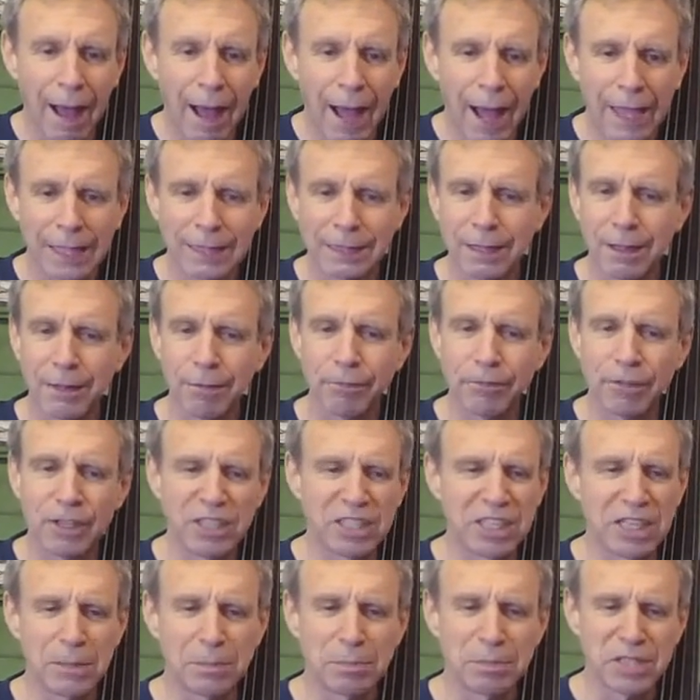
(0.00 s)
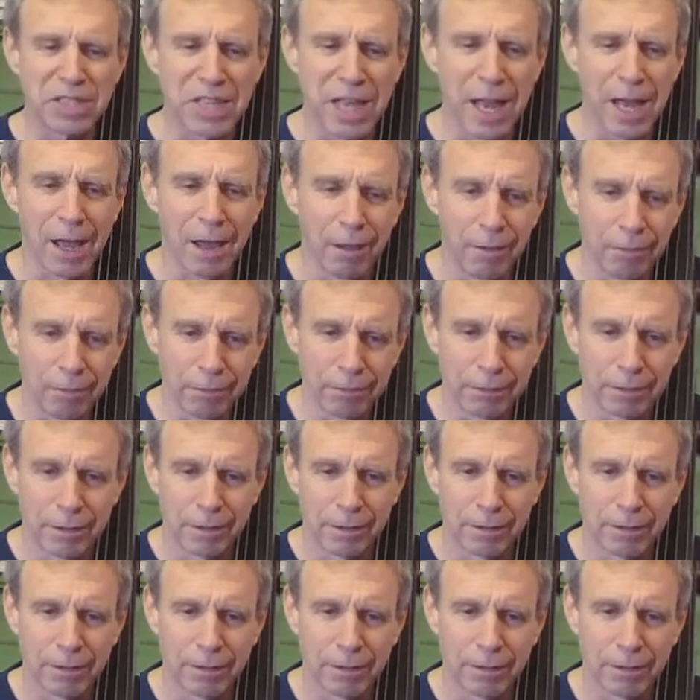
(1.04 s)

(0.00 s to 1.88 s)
I love the deep sound.